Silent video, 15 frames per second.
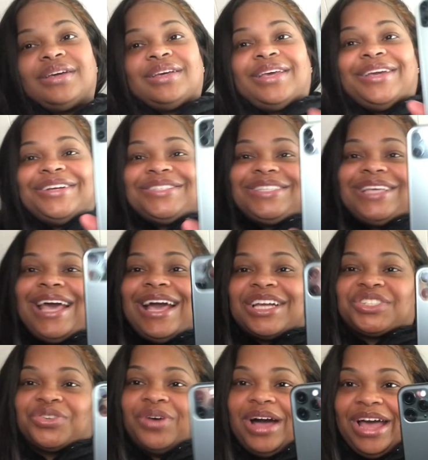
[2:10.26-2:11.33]
here's the
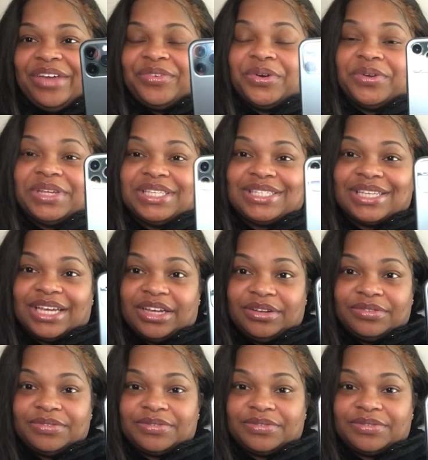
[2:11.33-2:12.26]
actual iPhone itself.